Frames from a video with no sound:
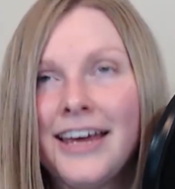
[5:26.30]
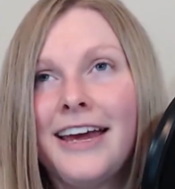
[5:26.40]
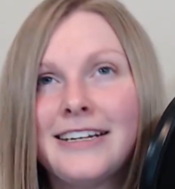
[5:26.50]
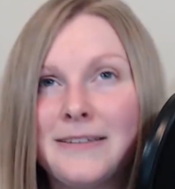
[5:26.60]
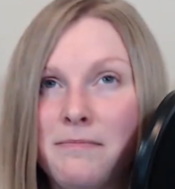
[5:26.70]

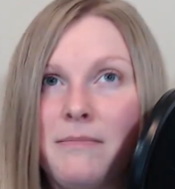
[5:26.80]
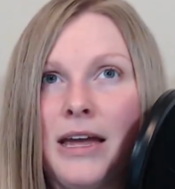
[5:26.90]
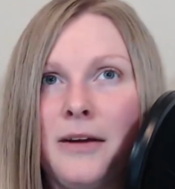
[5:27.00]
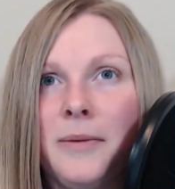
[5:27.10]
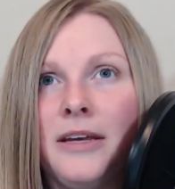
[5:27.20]
is
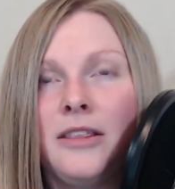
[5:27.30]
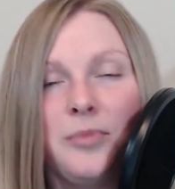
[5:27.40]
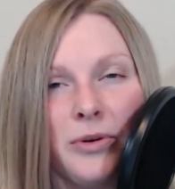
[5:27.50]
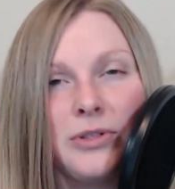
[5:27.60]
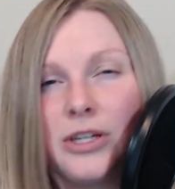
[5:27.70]
maybe the
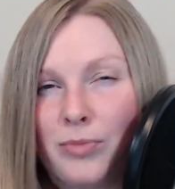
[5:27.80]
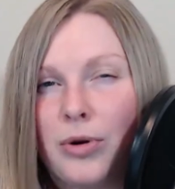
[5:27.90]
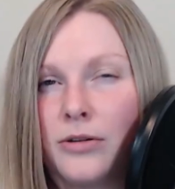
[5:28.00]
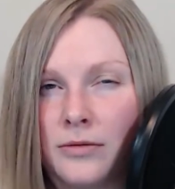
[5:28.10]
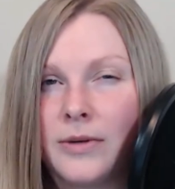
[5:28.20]
most
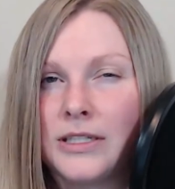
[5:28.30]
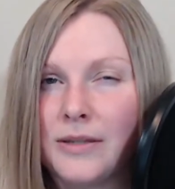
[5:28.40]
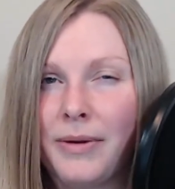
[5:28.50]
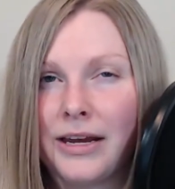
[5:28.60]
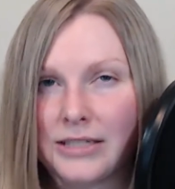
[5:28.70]
important one
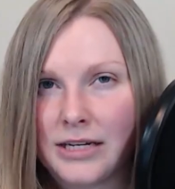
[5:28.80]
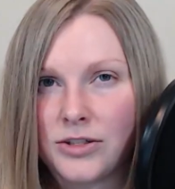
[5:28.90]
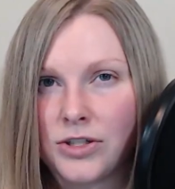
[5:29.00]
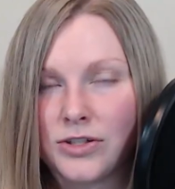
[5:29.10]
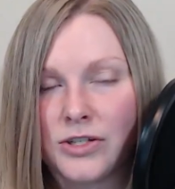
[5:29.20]
to pay
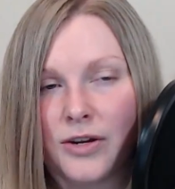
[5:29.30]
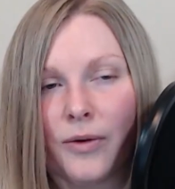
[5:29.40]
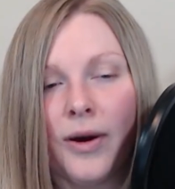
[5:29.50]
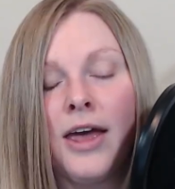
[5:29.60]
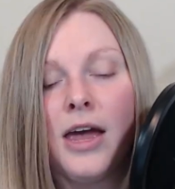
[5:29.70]
attention
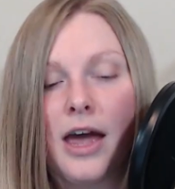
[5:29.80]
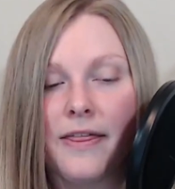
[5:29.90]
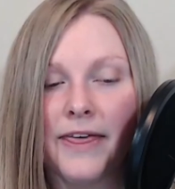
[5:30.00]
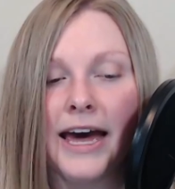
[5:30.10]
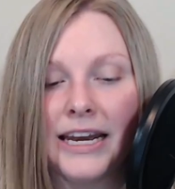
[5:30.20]
to.
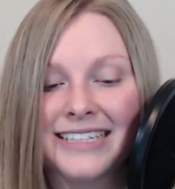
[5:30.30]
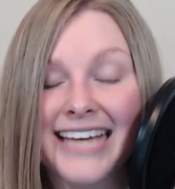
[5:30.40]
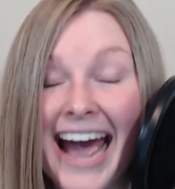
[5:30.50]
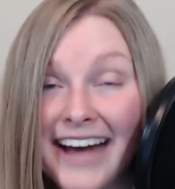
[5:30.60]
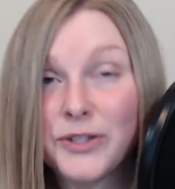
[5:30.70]
And that is,
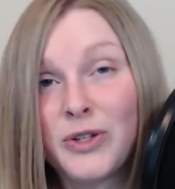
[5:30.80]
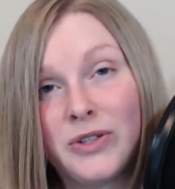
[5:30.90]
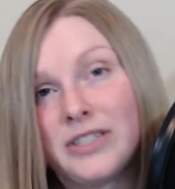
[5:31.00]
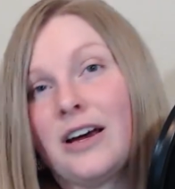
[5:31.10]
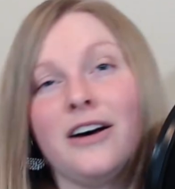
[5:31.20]
ask
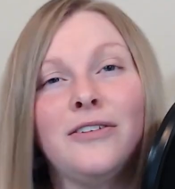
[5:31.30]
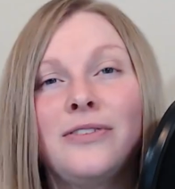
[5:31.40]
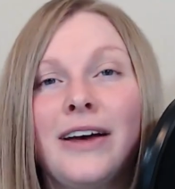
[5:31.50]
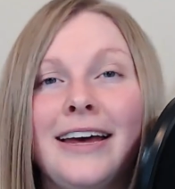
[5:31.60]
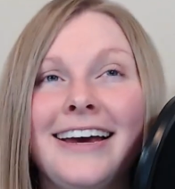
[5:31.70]

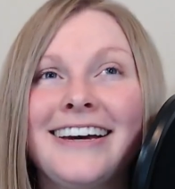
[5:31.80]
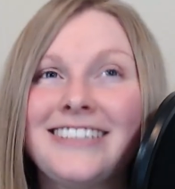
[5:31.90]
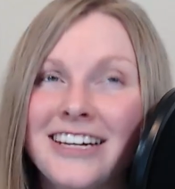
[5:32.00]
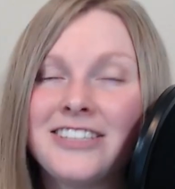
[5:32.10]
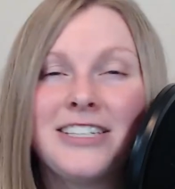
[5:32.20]
yourself,
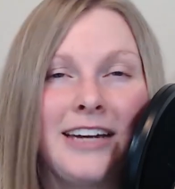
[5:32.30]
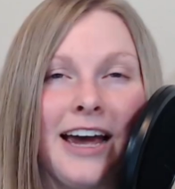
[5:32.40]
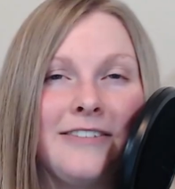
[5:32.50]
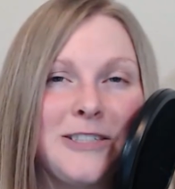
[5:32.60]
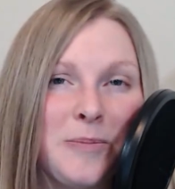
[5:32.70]
does she
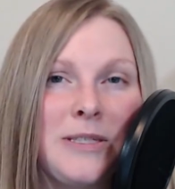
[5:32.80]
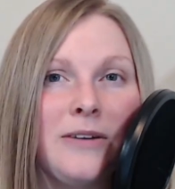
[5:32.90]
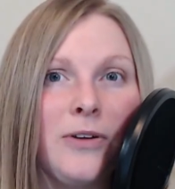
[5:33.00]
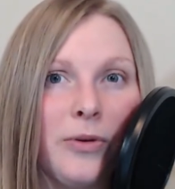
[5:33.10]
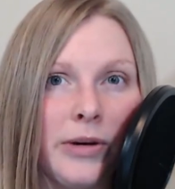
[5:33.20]
have a
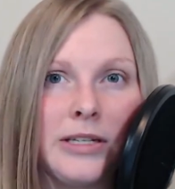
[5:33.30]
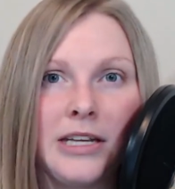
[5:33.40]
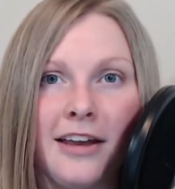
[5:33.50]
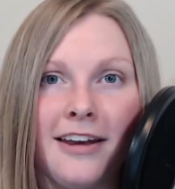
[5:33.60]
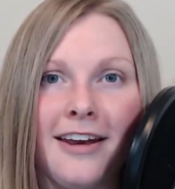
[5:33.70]
specific
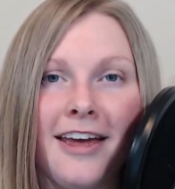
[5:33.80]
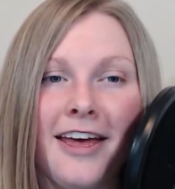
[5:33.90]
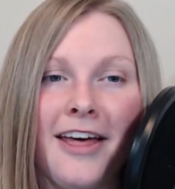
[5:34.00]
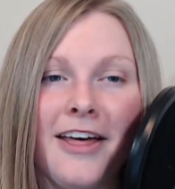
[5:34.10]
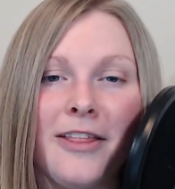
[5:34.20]
reason
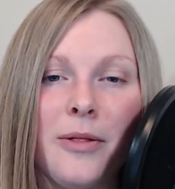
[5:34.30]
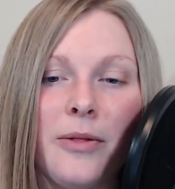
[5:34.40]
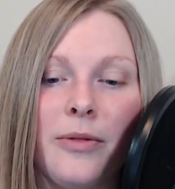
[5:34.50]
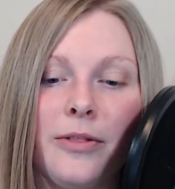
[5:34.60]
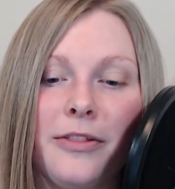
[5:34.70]

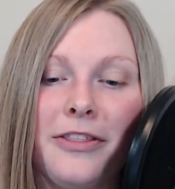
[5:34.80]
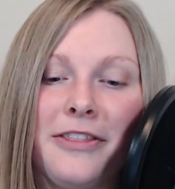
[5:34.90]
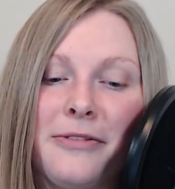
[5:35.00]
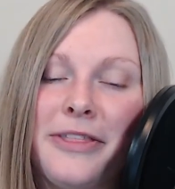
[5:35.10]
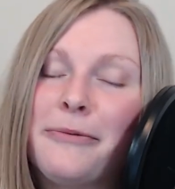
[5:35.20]

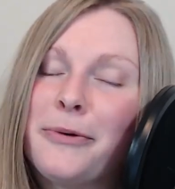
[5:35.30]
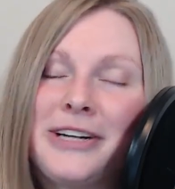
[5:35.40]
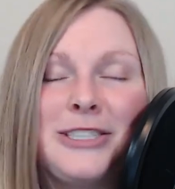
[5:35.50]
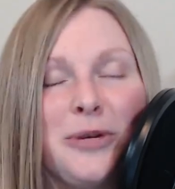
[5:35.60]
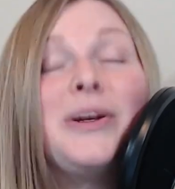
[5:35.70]

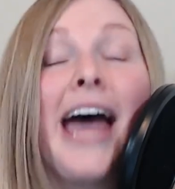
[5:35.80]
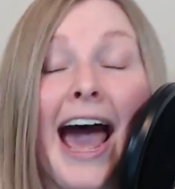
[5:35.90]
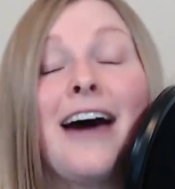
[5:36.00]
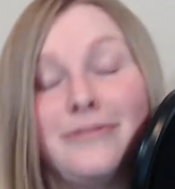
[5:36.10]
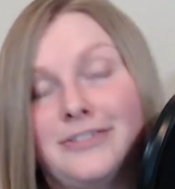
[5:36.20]
where she would
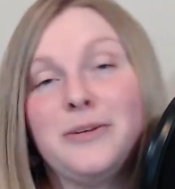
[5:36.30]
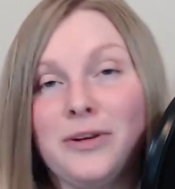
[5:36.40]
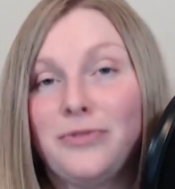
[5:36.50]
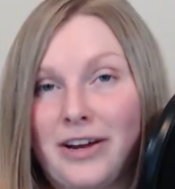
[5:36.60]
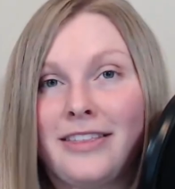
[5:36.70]
have to be
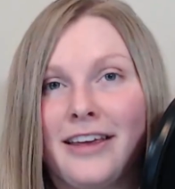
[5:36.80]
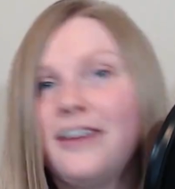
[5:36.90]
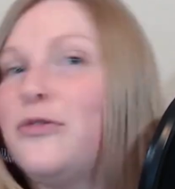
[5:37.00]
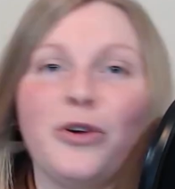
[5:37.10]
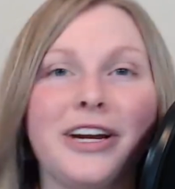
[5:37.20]
friendly?
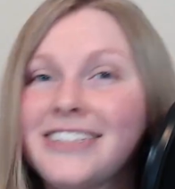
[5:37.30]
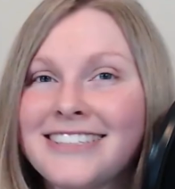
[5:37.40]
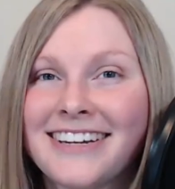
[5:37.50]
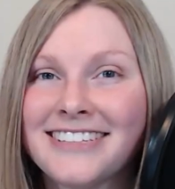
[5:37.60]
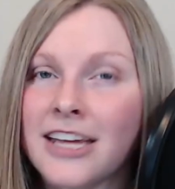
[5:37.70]
For
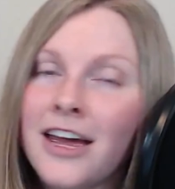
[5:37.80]
instance,